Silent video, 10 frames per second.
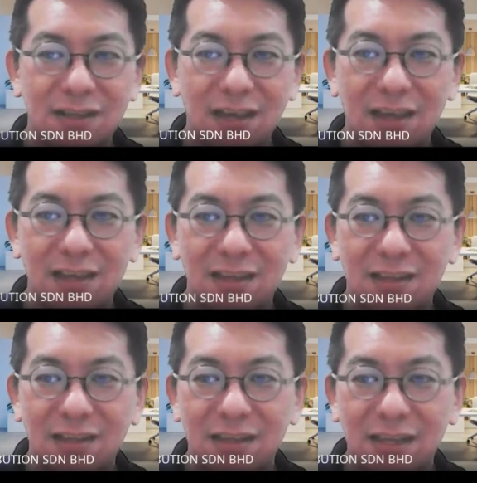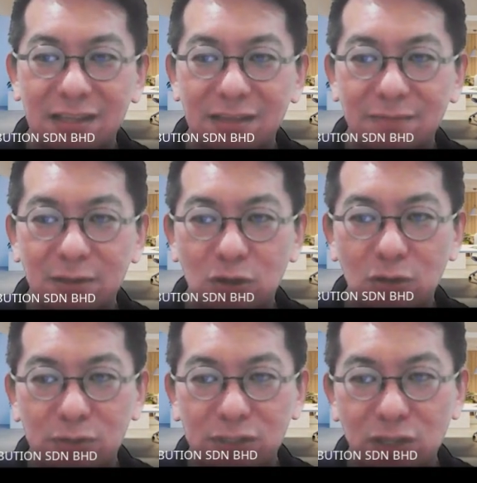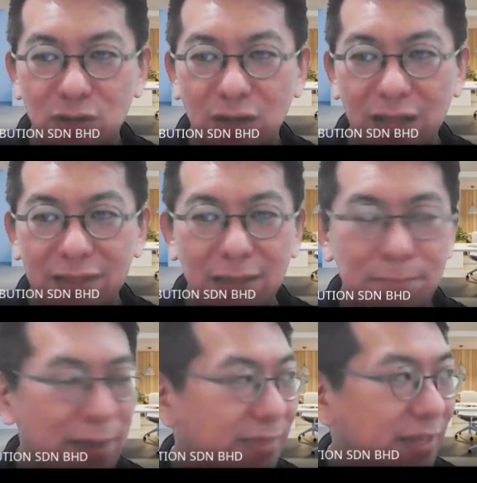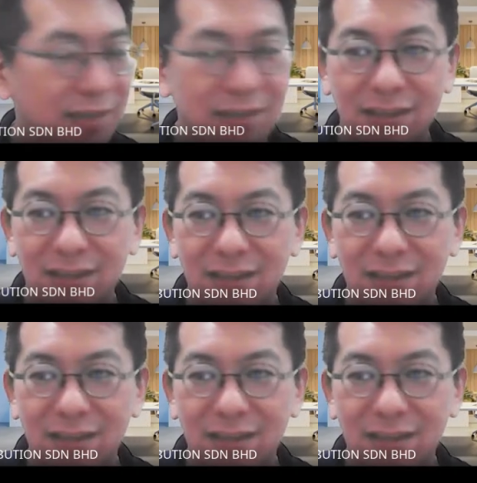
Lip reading: Okay, individual will still under pending.